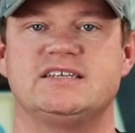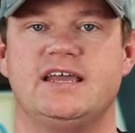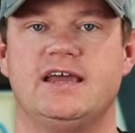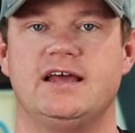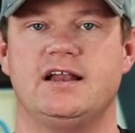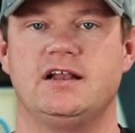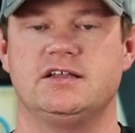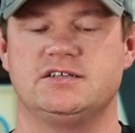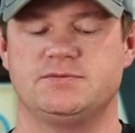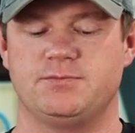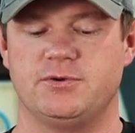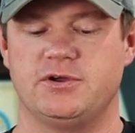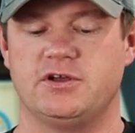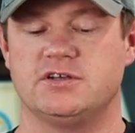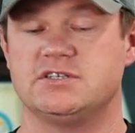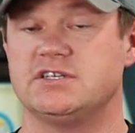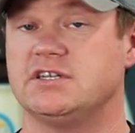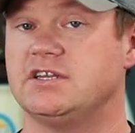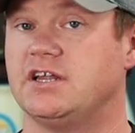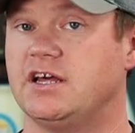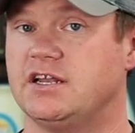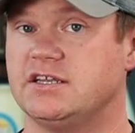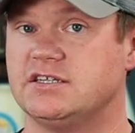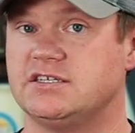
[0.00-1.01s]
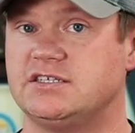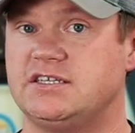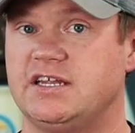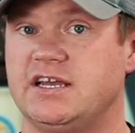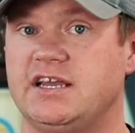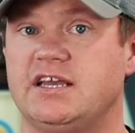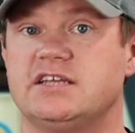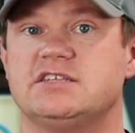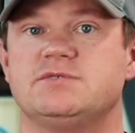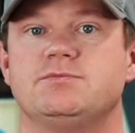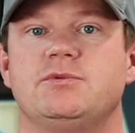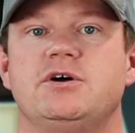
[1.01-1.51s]
kettles because it doesn't
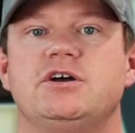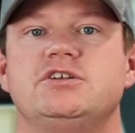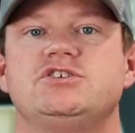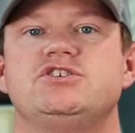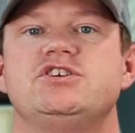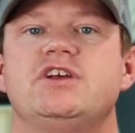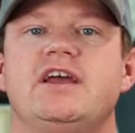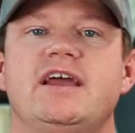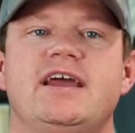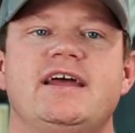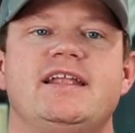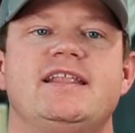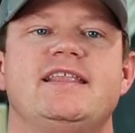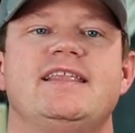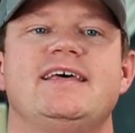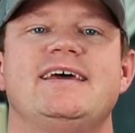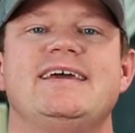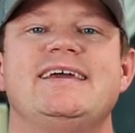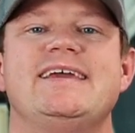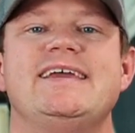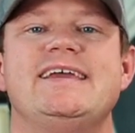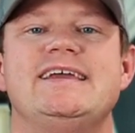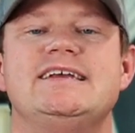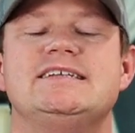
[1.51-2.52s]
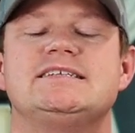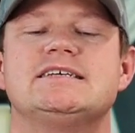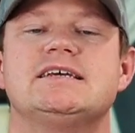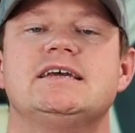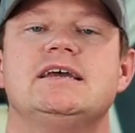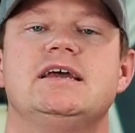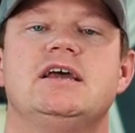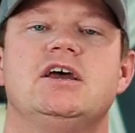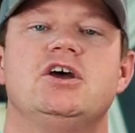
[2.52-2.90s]
stick as much and the heat